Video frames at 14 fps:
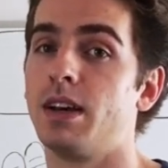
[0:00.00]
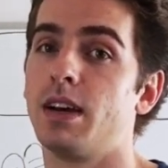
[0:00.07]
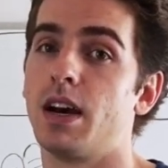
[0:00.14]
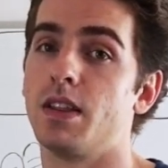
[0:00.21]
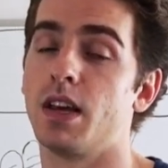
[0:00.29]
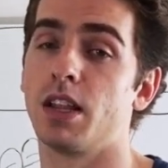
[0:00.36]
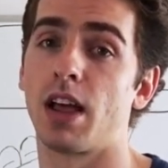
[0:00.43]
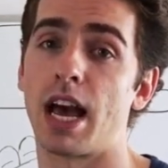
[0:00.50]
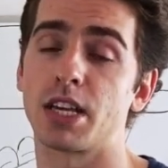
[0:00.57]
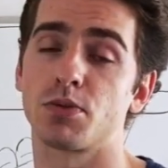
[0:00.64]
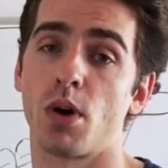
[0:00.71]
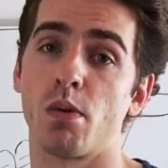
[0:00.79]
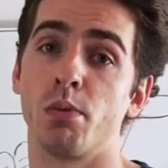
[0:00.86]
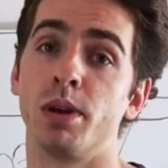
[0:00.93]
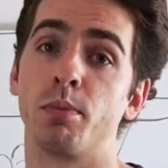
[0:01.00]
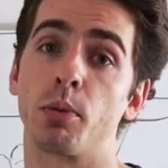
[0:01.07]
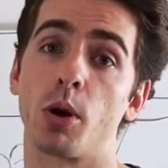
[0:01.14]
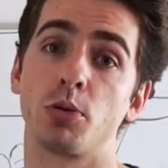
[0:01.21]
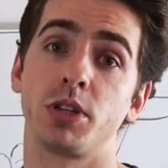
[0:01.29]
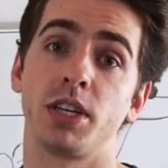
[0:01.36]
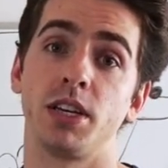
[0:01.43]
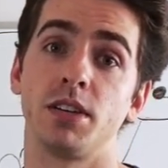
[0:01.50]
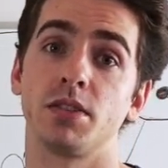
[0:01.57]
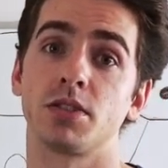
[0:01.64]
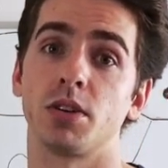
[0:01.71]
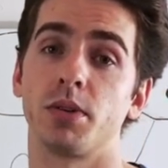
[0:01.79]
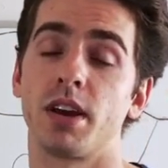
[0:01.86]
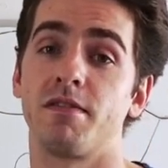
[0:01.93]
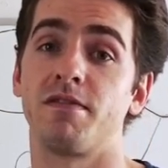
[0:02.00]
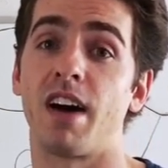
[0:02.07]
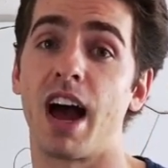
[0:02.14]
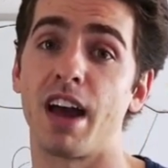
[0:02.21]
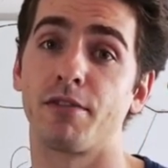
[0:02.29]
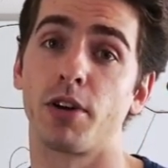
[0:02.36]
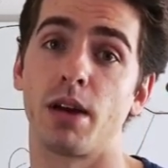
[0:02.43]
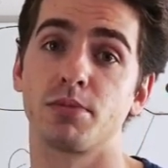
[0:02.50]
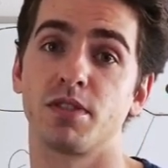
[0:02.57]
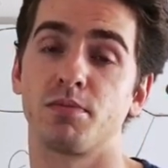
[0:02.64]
And then last one would be protein. So we have 5 grams of